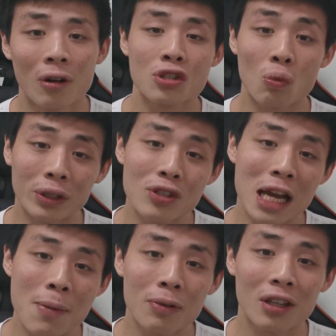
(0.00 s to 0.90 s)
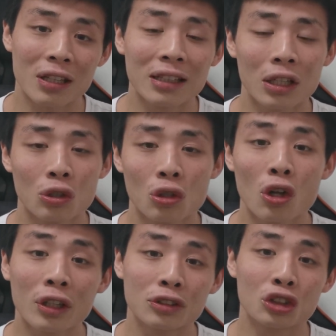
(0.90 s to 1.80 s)
So when you type in the thing that you're
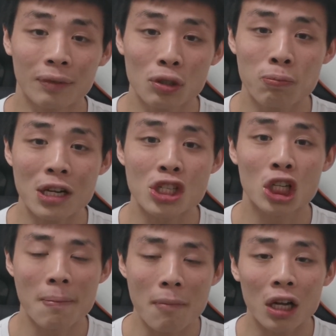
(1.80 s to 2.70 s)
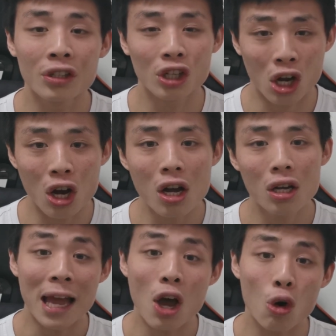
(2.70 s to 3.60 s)
looking for, if you press Command R,
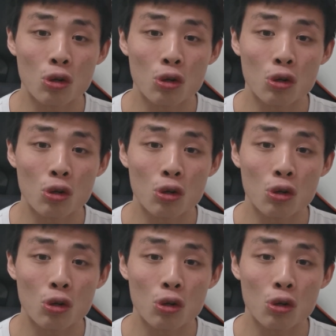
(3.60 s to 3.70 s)
that